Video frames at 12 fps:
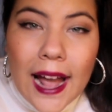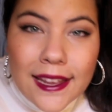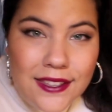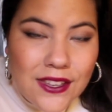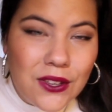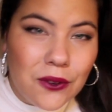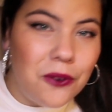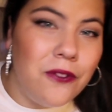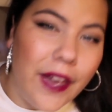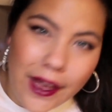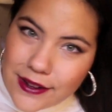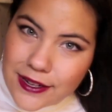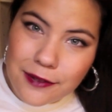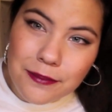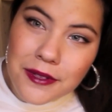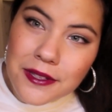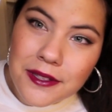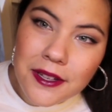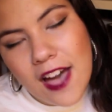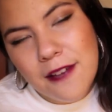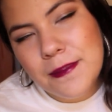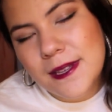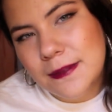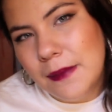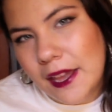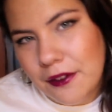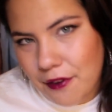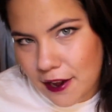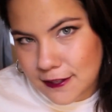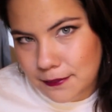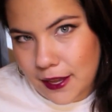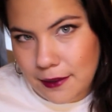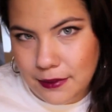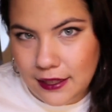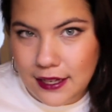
ask you, fandoms, help us make Frostbite,